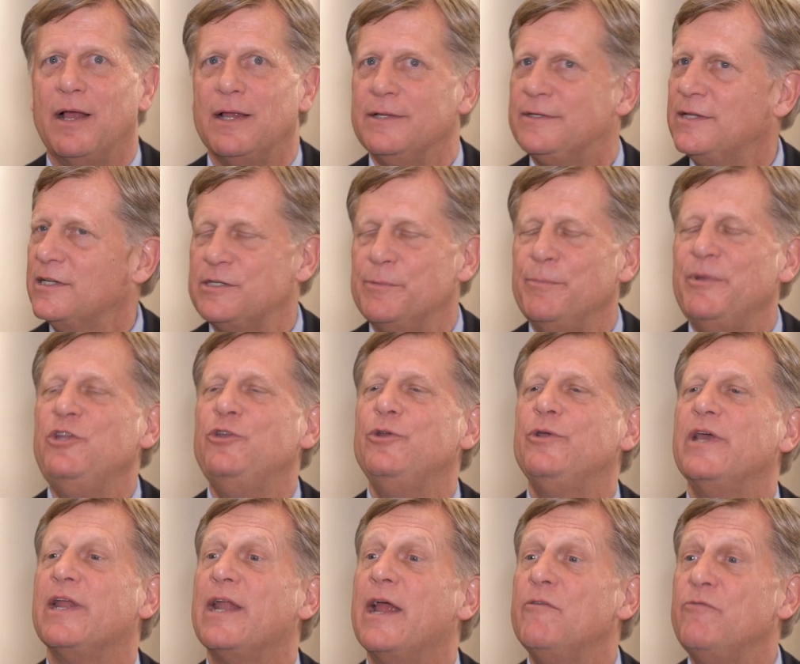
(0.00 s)
It doesn't mean you
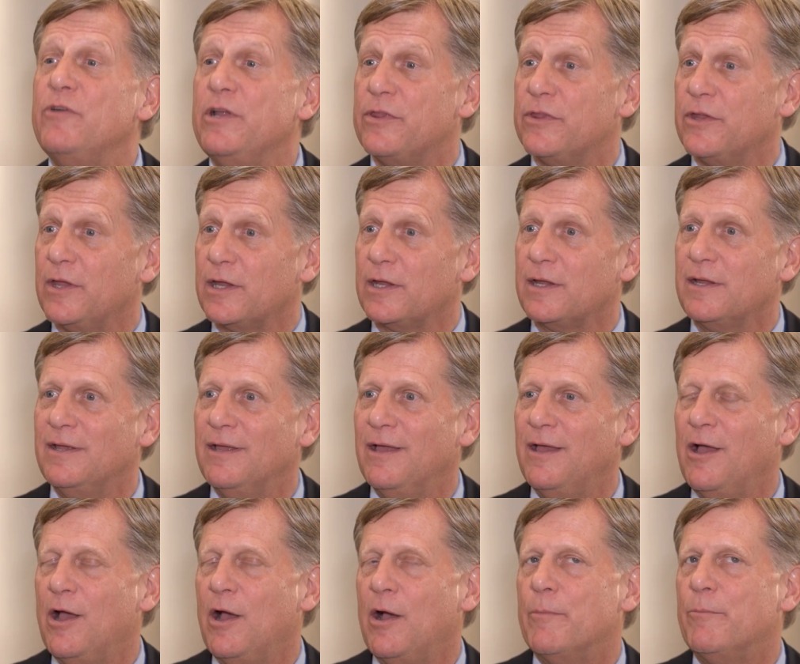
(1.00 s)
get everything,
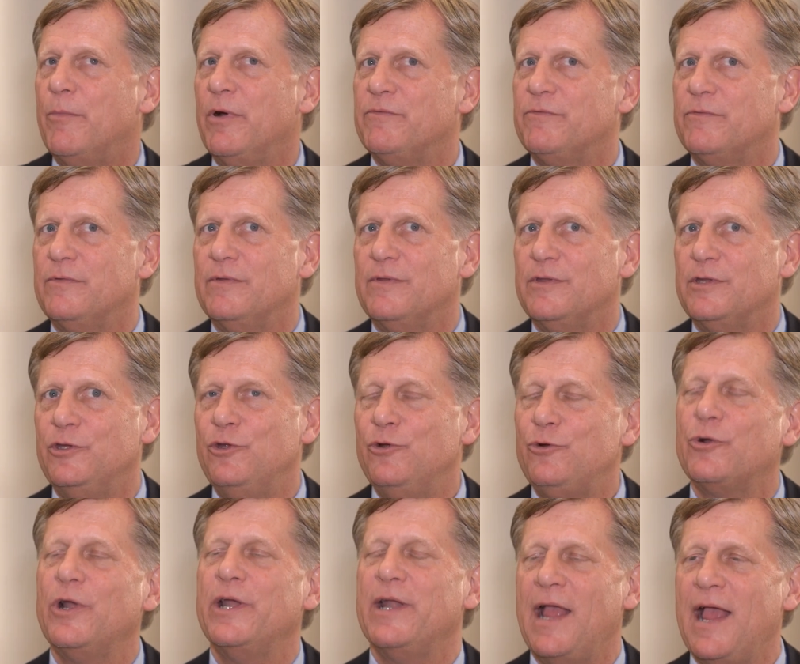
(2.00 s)
but
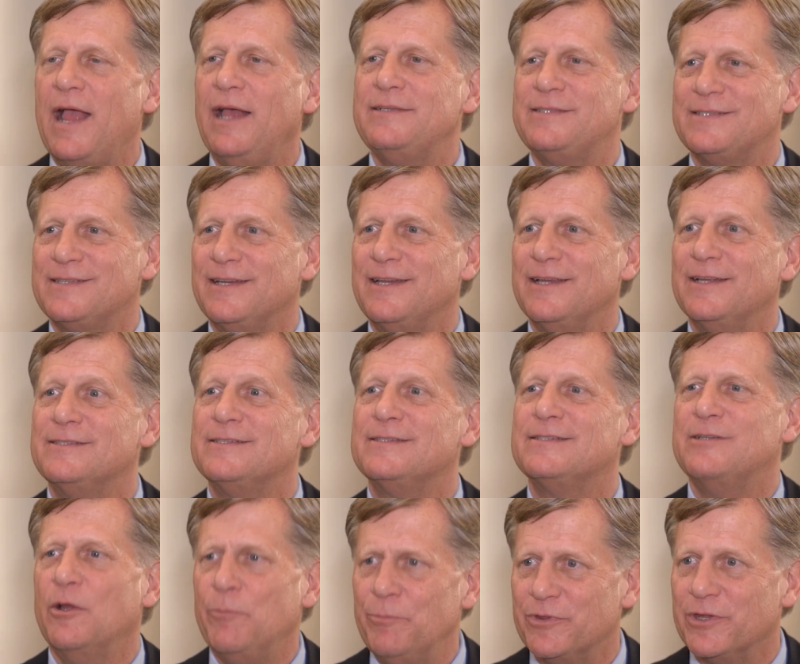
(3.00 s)
Ukraine has to get
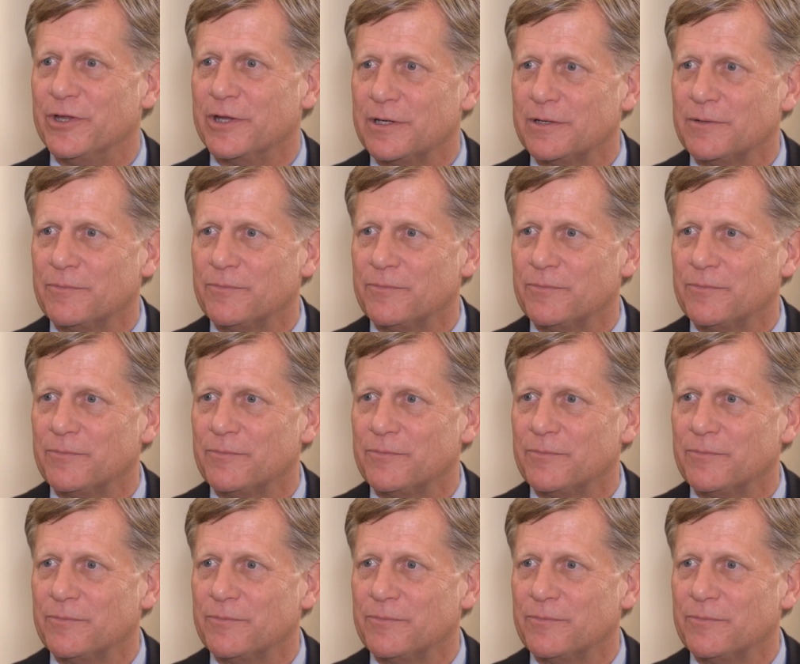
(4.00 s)
something.